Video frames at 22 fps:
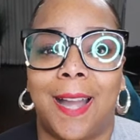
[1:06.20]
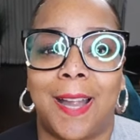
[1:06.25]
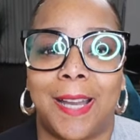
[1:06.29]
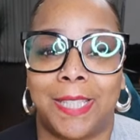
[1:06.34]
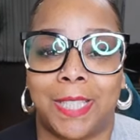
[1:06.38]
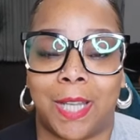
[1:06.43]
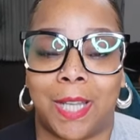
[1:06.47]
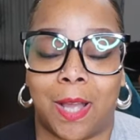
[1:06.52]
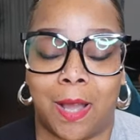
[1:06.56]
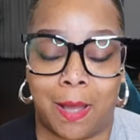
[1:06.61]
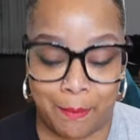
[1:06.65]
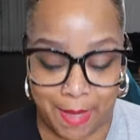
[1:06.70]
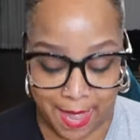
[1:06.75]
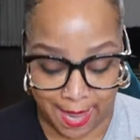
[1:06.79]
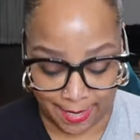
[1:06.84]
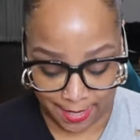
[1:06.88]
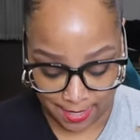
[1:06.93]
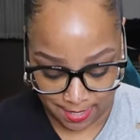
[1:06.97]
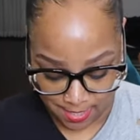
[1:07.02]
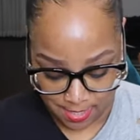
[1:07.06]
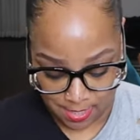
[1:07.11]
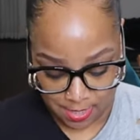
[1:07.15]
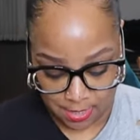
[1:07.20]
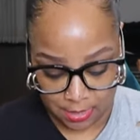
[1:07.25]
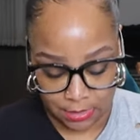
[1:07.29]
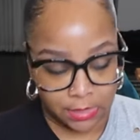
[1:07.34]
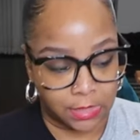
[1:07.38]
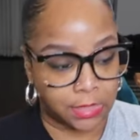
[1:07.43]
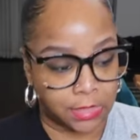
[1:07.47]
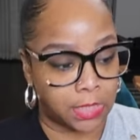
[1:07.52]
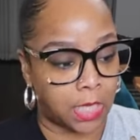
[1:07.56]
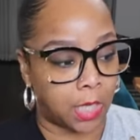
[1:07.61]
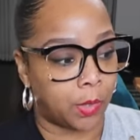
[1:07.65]
All right, y'all, I'm back.
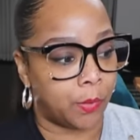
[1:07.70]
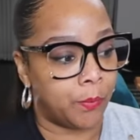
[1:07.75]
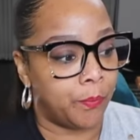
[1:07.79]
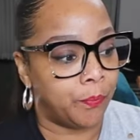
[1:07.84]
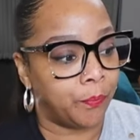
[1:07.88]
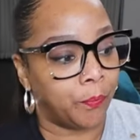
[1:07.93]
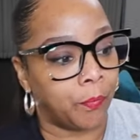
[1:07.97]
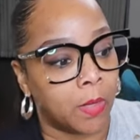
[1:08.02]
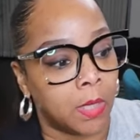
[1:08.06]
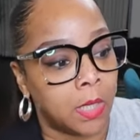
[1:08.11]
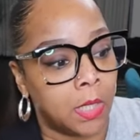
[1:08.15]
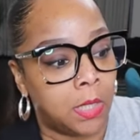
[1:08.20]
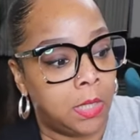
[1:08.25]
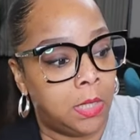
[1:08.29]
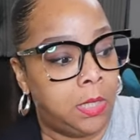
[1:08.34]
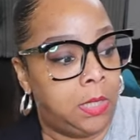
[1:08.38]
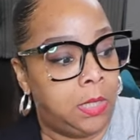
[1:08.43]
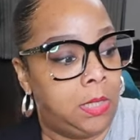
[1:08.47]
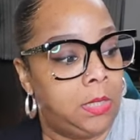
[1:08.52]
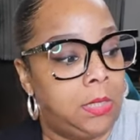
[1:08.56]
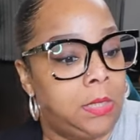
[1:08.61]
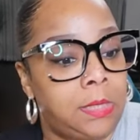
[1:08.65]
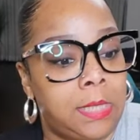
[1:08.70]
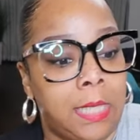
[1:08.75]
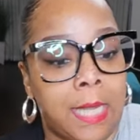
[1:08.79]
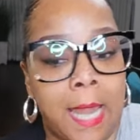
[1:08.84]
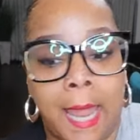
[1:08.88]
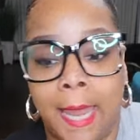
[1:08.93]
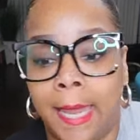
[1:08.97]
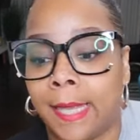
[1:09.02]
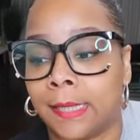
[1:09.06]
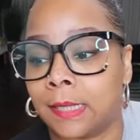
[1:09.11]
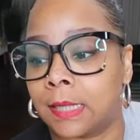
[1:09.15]
So,
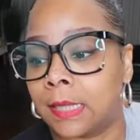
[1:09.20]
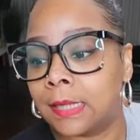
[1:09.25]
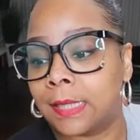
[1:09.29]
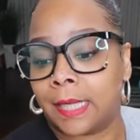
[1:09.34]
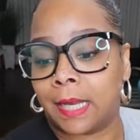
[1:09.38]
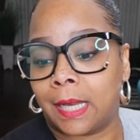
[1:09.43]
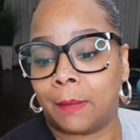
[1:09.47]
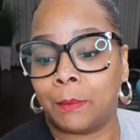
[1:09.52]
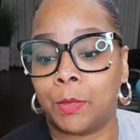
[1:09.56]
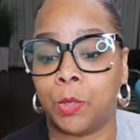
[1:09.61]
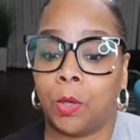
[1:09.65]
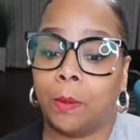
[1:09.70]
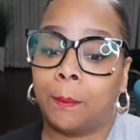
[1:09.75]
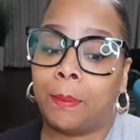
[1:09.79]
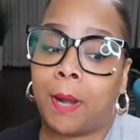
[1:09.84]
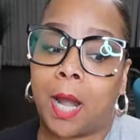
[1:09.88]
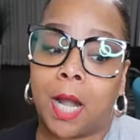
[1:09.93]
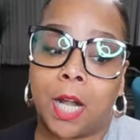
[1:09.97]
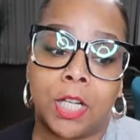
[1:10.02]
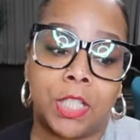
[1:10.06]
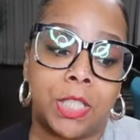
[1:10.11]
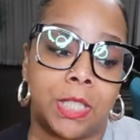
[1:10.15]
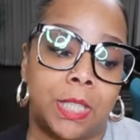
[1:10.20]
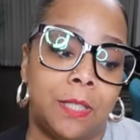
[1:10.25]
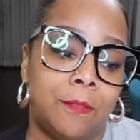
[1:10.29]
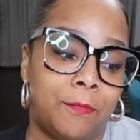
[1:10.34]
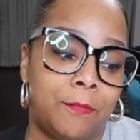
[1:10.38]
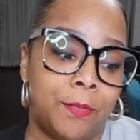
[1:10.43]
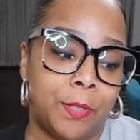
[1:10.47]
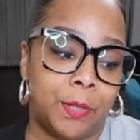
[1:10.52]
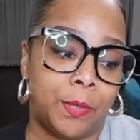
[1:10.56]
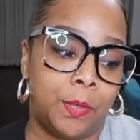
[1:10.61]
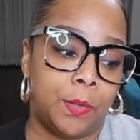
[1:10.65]
Today, as I said, I'm doing
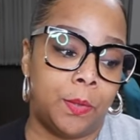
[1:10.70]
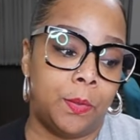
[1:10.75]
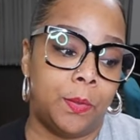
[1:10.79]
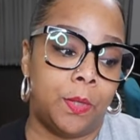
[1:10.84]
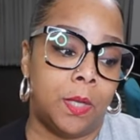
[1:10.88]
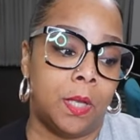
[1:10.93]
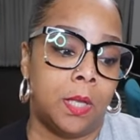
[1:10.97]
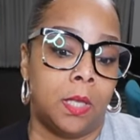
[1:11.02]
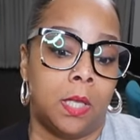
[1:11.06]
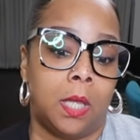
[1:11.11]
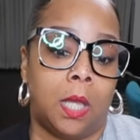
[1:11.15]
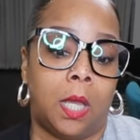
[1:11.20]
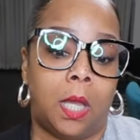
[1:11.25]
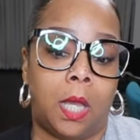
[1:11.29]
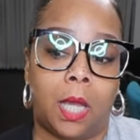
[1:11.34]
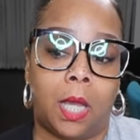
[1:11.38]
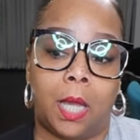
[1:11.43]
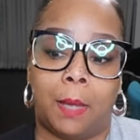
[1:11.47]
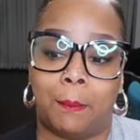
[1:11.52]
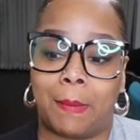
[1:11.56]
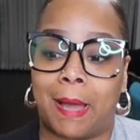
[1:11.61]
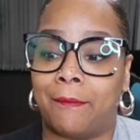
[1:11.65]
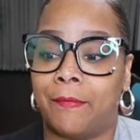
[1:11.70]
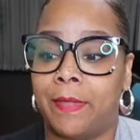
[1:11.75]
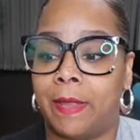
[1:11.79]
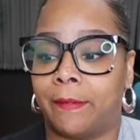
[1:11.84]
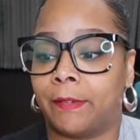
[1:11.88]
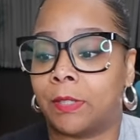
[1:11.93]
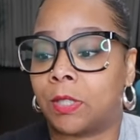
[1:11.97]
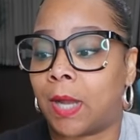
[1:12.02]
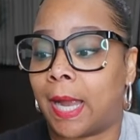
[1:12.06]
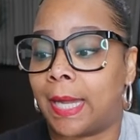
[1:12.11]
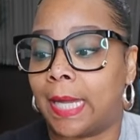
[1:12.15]
Persian food. Um, I've
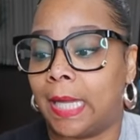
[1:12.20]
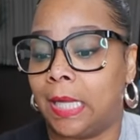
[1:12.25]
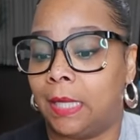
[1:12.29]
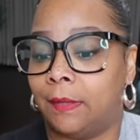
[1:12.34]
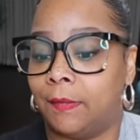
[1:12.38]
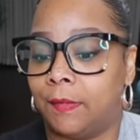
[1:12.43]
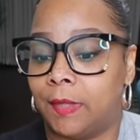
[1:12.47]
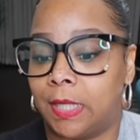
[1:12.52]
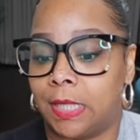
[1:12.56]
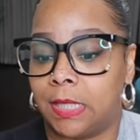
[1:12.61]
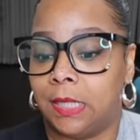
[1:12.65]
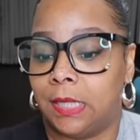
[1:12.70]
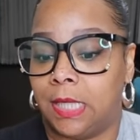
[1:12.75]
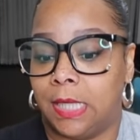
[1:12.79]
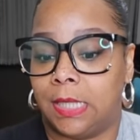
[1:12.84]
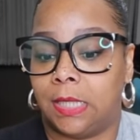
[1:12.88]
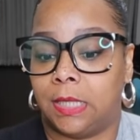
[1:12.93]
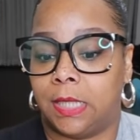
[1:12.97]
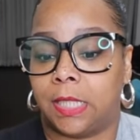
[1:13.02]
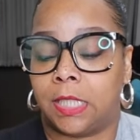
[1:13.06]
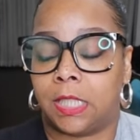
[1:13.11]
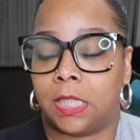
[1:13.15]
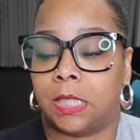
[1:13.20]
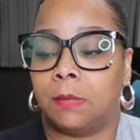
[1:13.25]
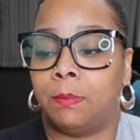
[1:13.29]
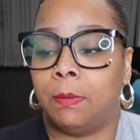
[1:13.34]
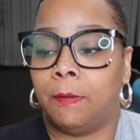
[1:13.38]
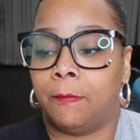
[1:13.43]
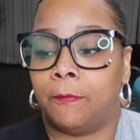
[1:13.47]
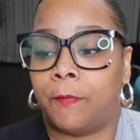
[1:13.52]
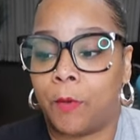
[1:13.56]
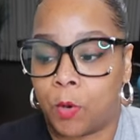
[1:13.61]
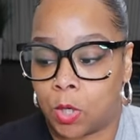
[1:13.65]
never tried any of the, these dishes
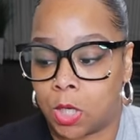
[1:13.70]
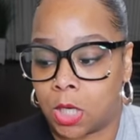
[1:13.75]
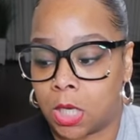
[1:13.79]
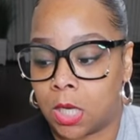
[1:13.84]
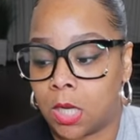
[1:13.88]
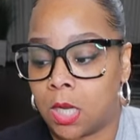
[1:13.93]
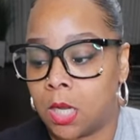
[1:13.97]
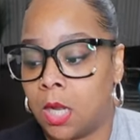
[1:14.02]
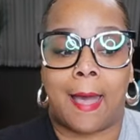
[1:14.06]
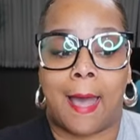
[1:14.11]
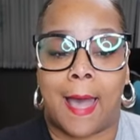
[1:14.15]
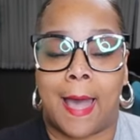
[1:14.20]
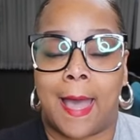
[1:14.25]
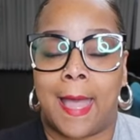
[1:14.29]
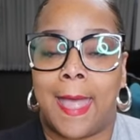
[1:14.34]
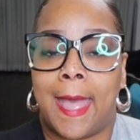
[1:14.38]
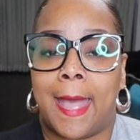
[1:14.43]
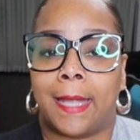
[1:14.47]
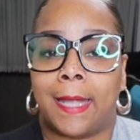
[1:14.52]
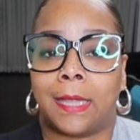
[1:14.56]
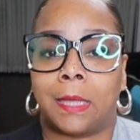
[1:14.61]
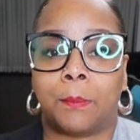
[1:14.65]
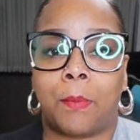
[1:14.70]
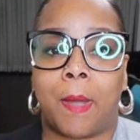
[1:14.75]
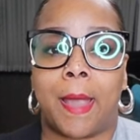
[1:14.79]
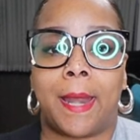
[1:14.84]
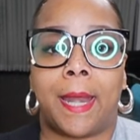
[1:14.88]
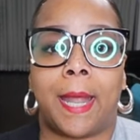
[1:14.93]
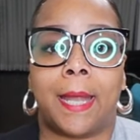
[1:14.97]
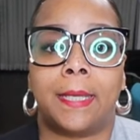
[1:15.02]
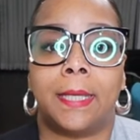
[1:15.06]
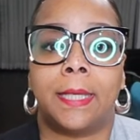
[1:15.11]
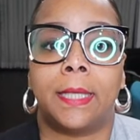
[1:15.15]
before. I had the
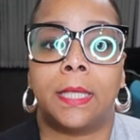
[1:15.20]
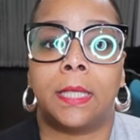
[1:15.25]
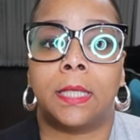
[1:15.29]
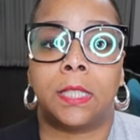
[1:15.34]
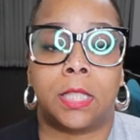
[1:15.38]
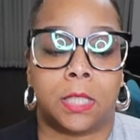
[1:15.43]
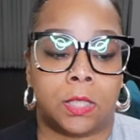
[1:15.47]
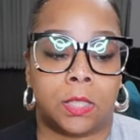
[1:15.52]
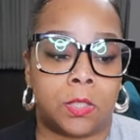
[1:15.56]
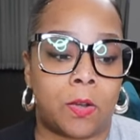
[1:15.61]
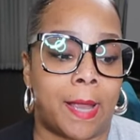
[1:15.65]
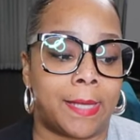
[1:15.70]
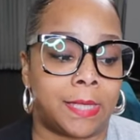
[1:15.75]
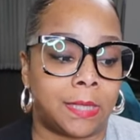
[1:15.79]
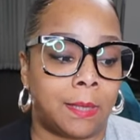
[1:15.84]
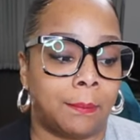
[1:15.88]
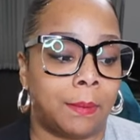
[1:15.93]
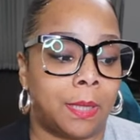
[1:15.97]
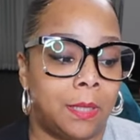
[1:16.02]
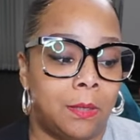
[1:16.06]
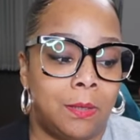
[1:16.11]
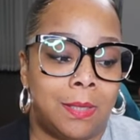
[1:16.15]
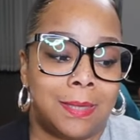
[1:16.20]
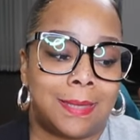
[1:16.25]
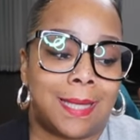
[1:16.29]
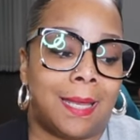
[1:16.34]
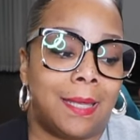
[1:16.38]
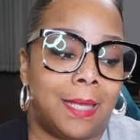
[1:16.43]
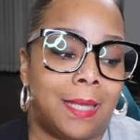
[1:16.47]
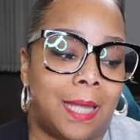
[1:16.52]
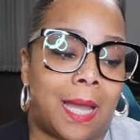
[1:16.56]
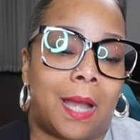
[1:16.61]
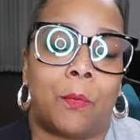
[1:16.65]
bright idea to try something new because
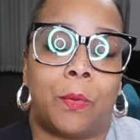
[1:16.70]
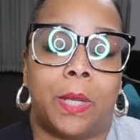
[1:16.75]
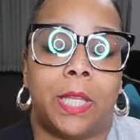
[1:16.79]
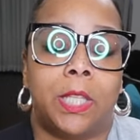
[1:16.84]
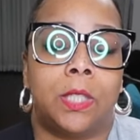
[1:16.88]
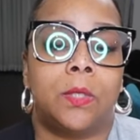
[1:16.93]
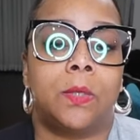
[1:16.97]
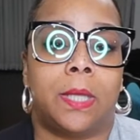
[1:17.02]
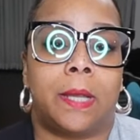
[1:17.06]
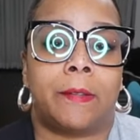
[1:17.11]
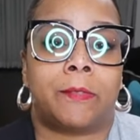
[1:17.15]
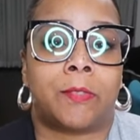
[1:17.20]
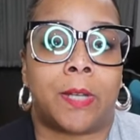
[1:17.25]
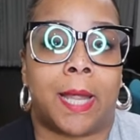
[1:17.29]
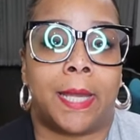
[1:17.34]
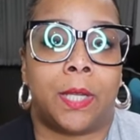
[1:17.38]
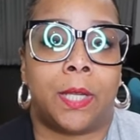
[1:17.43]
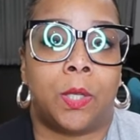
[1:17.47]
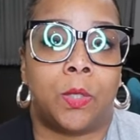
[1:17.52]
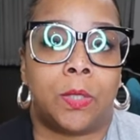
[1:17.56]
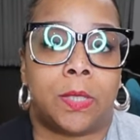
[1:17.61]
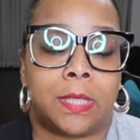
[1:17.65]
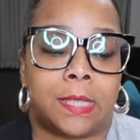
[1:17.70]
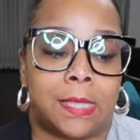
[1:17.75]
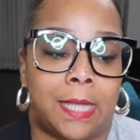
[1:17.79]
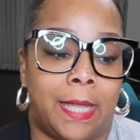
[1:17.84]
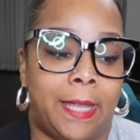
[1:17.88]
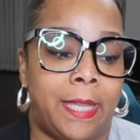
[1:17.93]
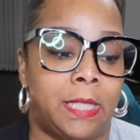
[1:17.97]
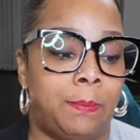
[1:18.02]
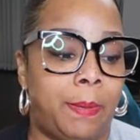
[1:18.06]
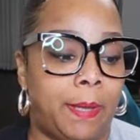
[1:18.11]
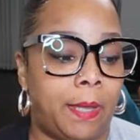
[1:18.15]
I, I, really do love trying new
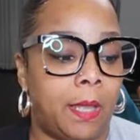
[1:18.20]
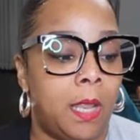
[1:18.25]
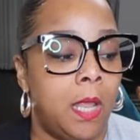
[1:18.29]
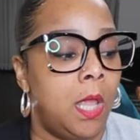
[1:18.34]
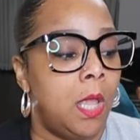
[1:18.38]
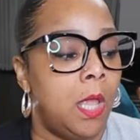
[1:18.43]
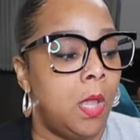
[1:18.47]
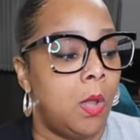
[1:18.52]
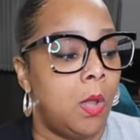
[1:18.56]
things. But